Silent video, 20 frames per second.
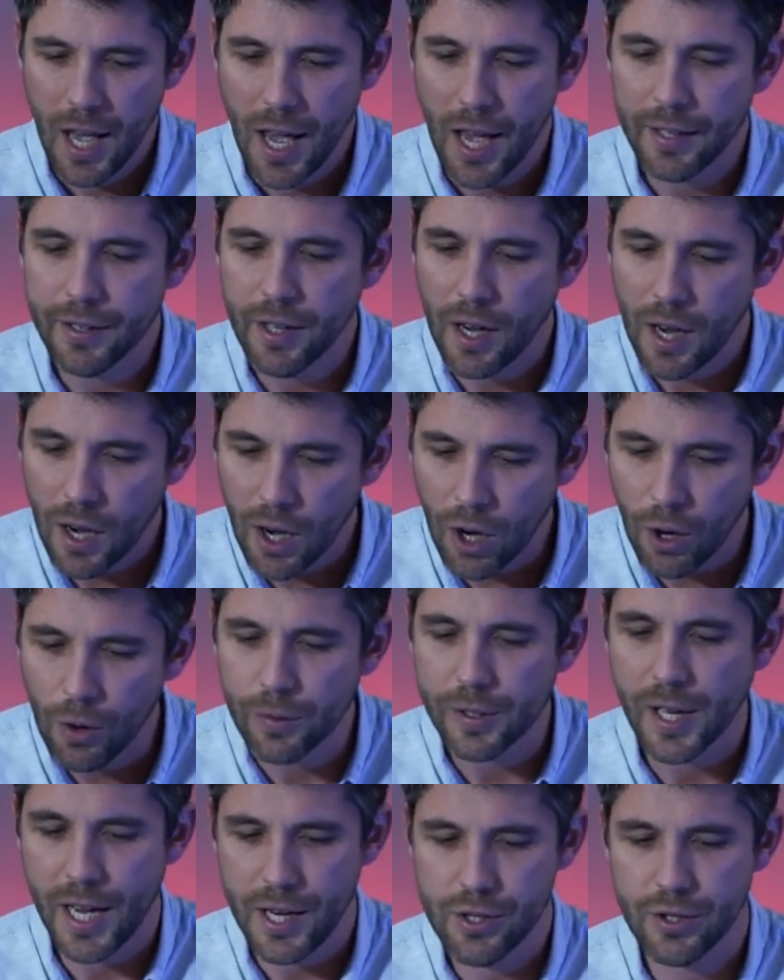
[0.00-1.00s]
and the
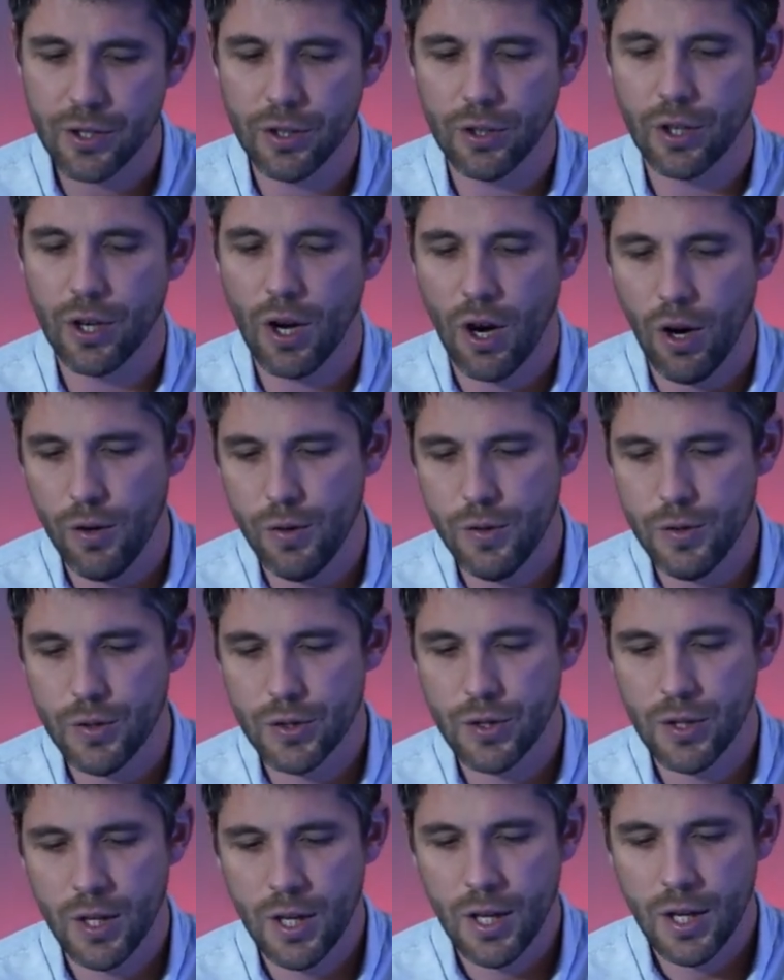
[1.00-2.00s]
whole nation
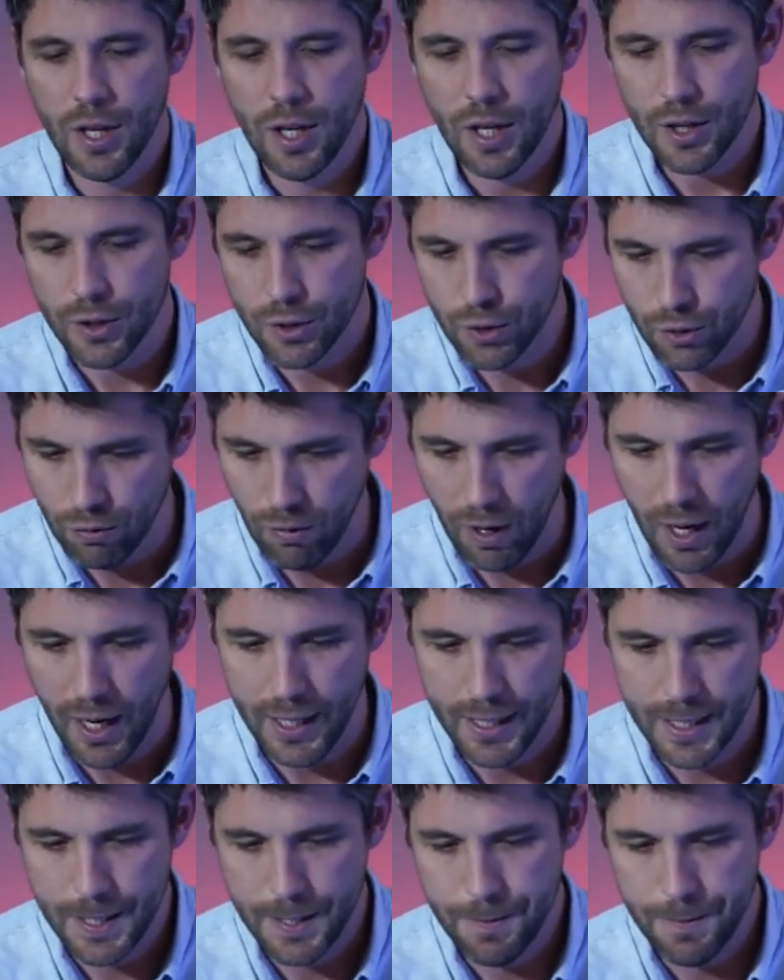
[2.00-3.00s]
goes astray.